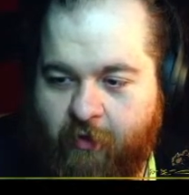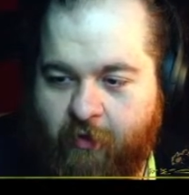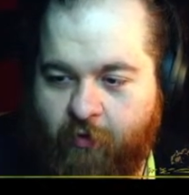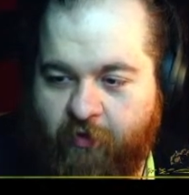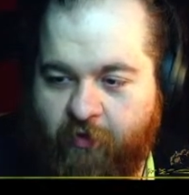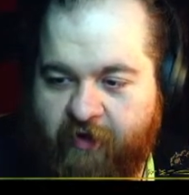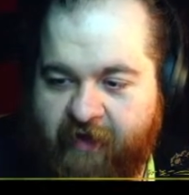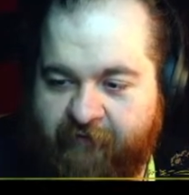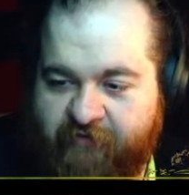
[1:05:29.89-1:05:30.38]

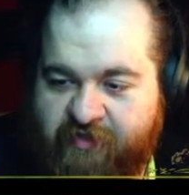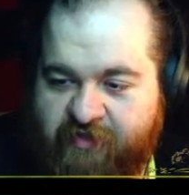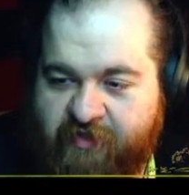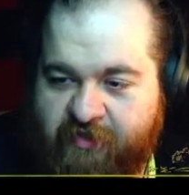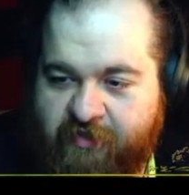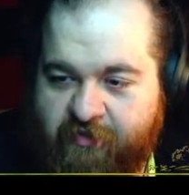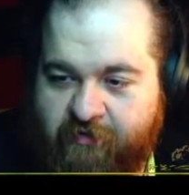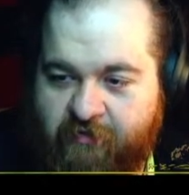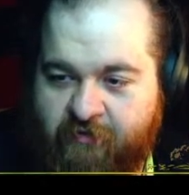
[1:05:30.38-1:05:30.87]
We'll have
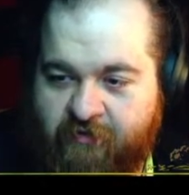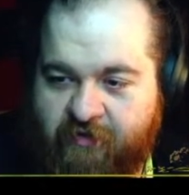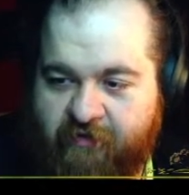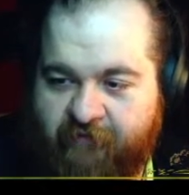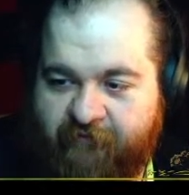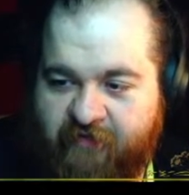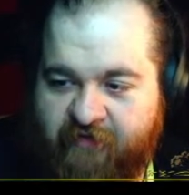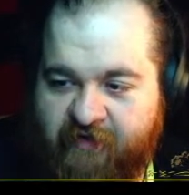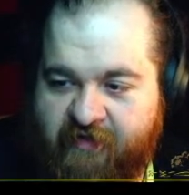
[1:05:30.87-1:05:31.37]
two
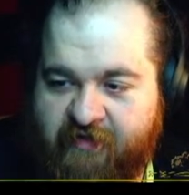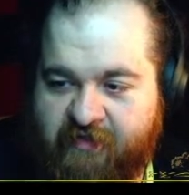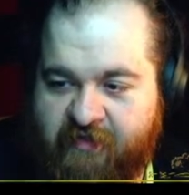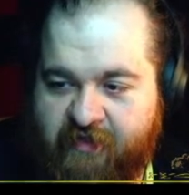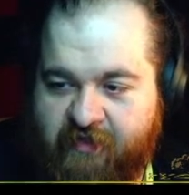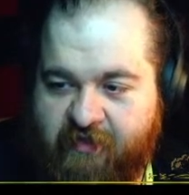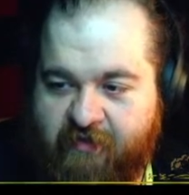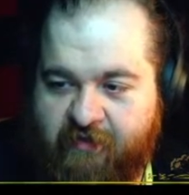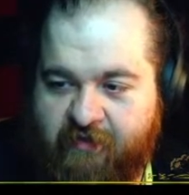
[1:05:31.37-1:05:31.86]
of these
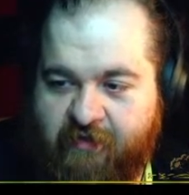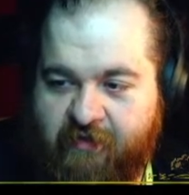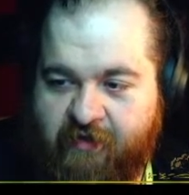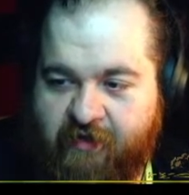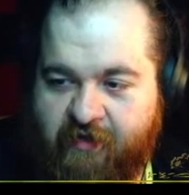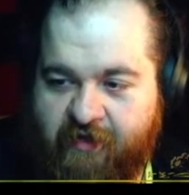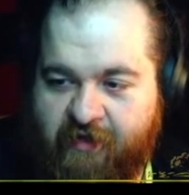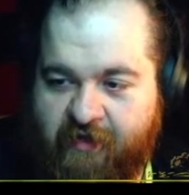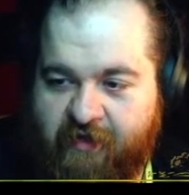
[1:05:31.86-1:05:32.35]

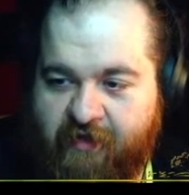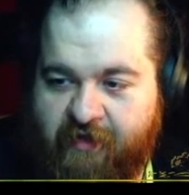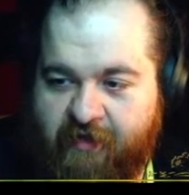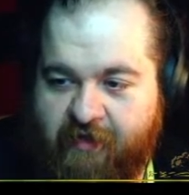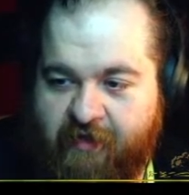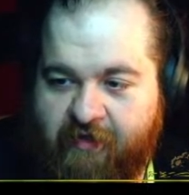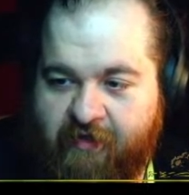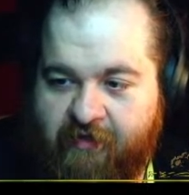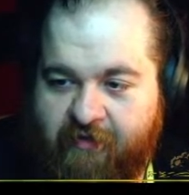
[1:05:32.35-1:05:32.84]
here,